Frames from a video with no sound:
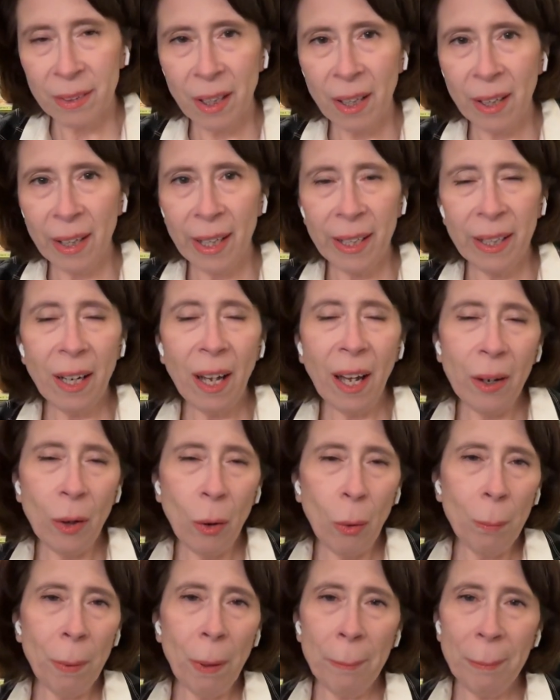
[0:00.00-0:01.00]
and I
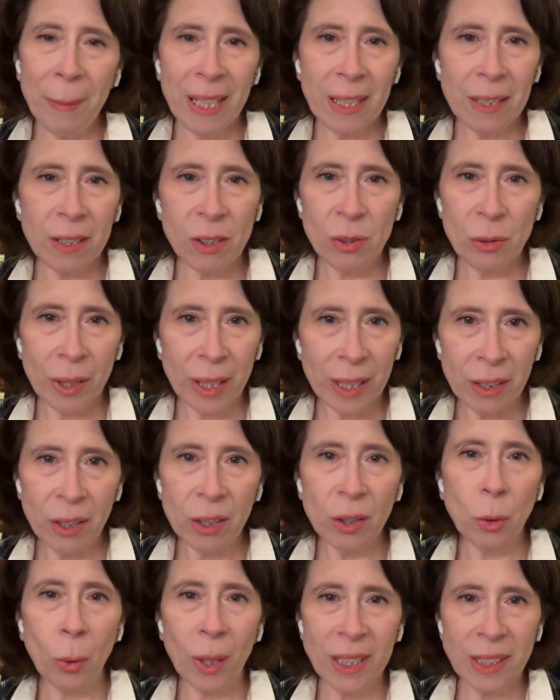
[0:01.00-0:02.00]
hope I'm answering
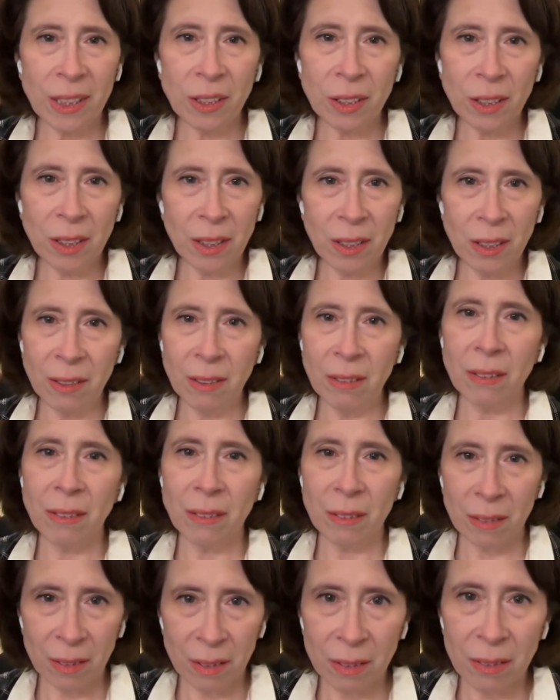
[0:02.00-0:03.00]
your question
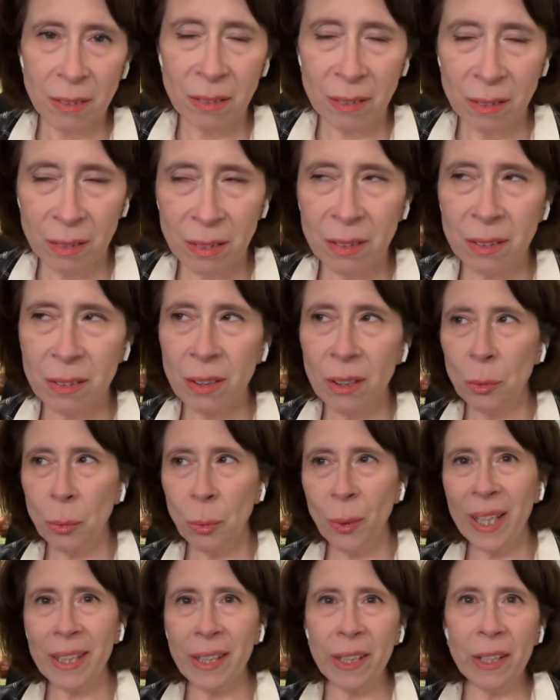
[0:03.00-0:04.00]
the
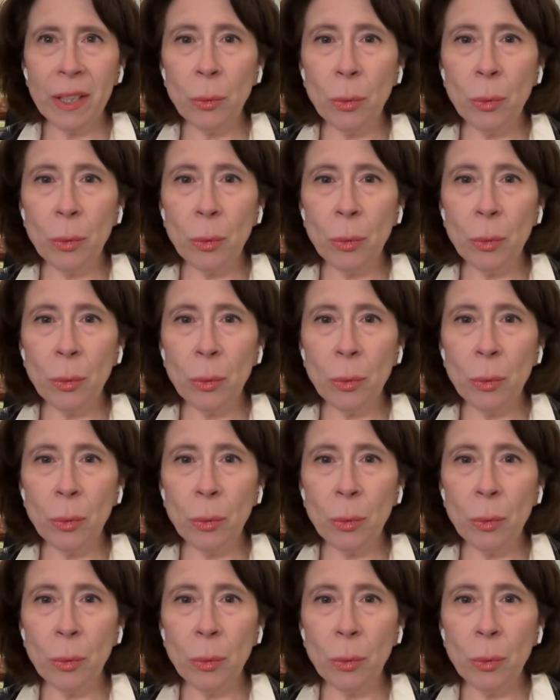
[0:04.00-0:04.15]
way that you